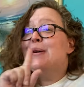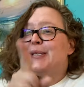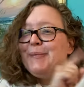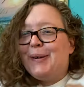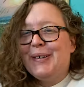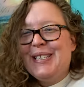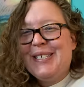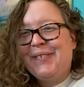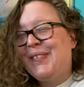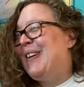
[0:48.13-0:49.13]
Support
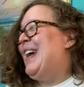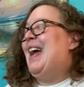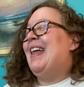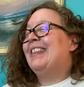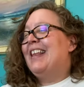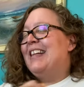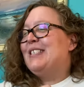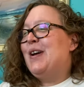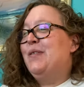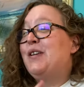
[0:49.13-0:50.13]
is free and let's go.